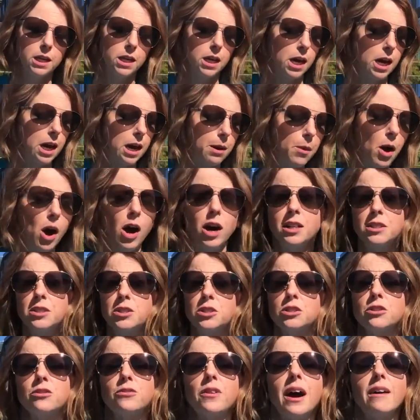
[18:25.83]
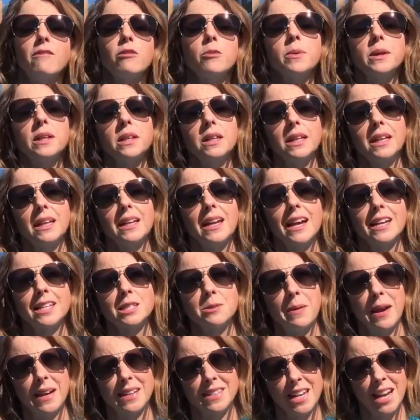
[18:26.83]
On to survivability and
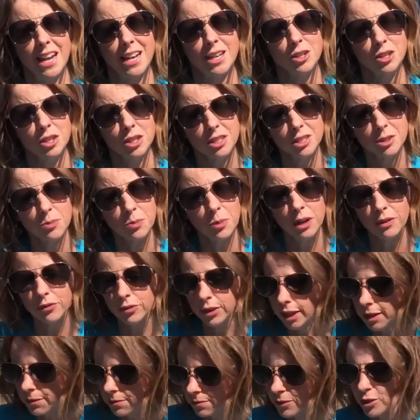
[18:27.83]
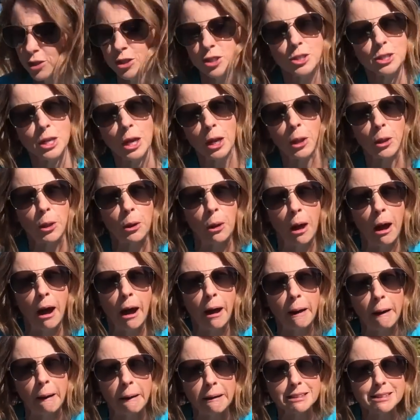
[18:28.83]
expectations briefly. She's getting a little
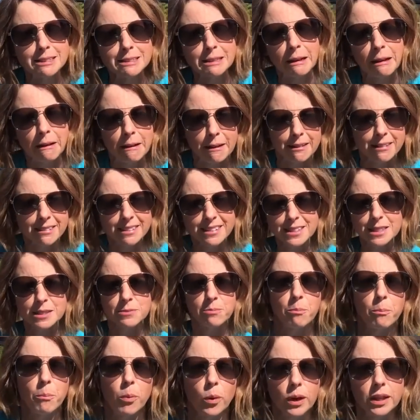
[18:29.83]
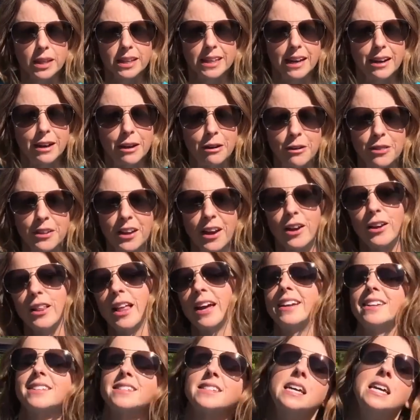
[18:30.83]
hot, Nancy, here. It's boiling out here in the
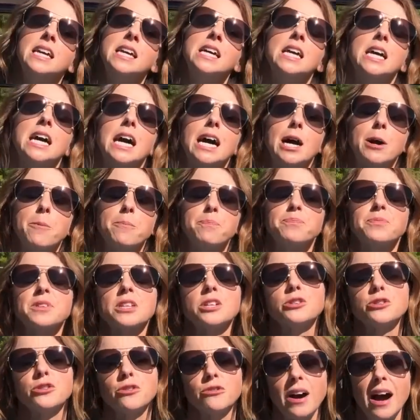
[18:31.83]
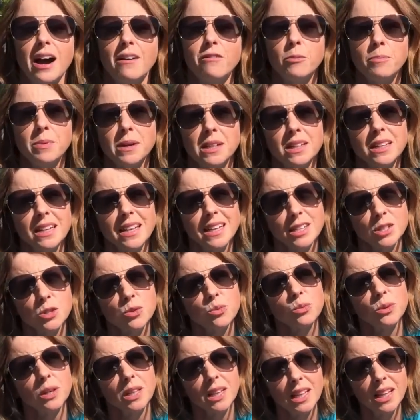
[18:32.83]
Carolinas. Survivability is
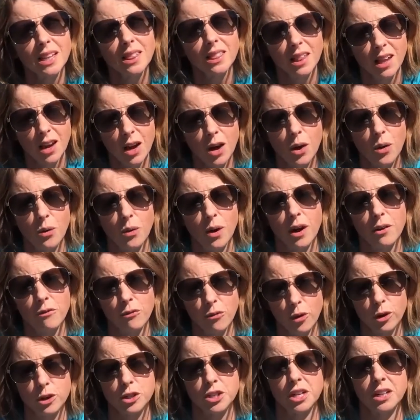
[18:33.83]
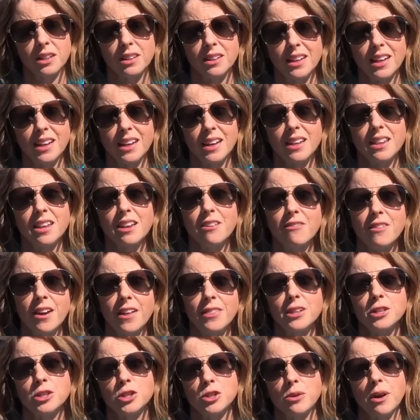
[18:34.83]
really low, unfortunately, in the
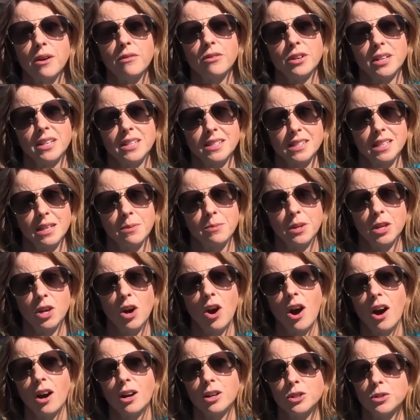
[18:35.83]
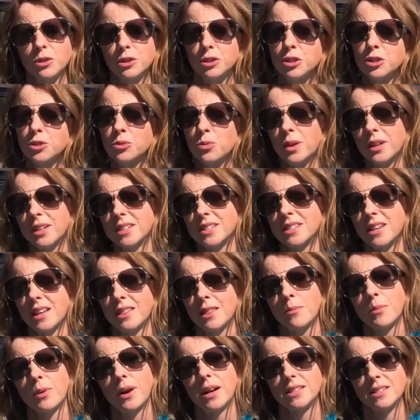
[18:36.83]
event that you ever need CPR. So I just want to set
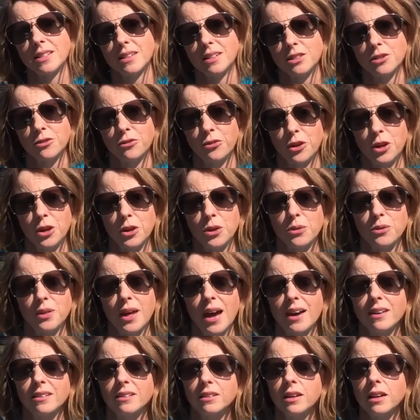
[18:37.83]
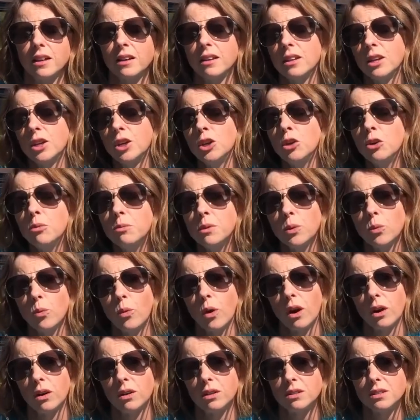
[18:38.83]
the precedence for you that in the human
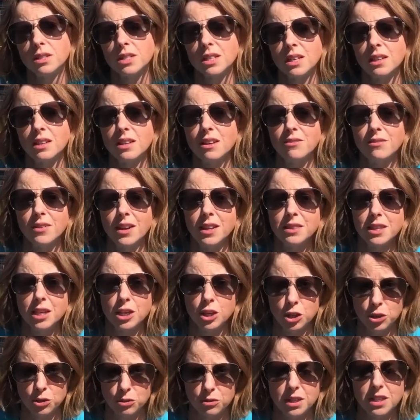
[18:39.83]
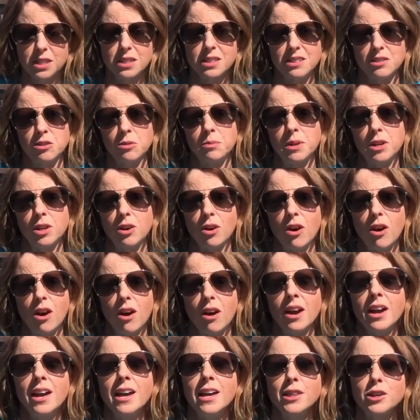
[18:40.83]
world, in the event that you need
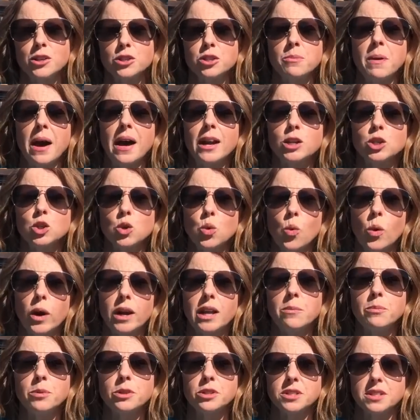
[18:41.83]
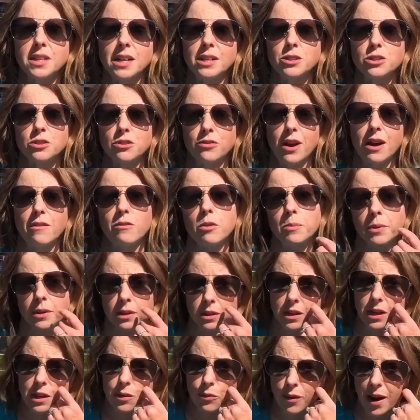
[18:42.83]
CPR, there's about a 20%
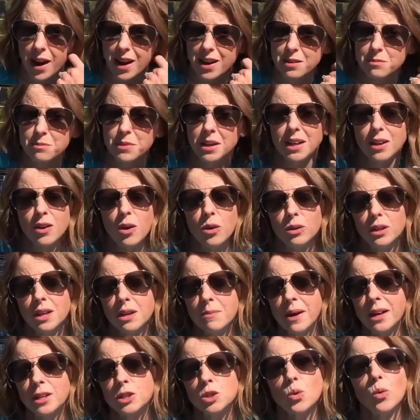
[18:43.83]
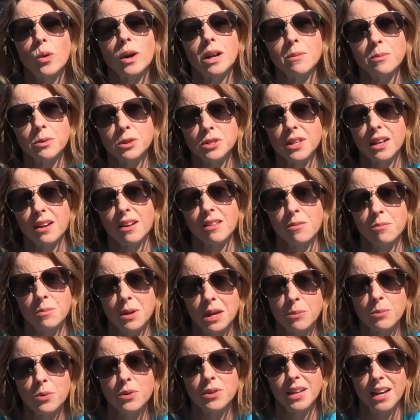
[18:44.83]
survivability rate, meaning only about 20% of the
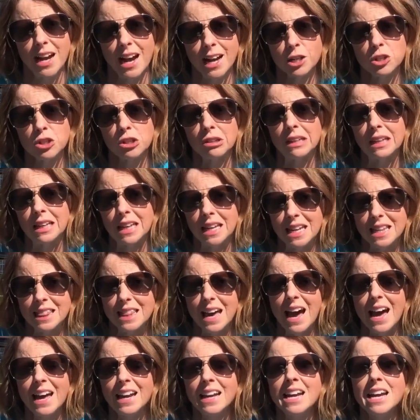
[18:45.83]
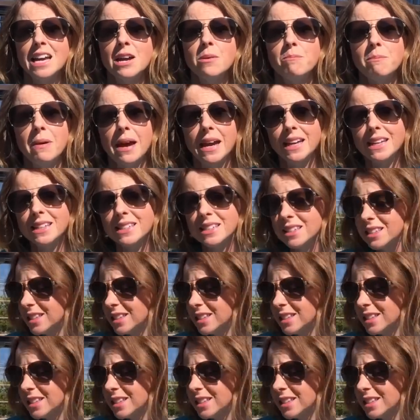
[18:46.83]
people that actually need that make it to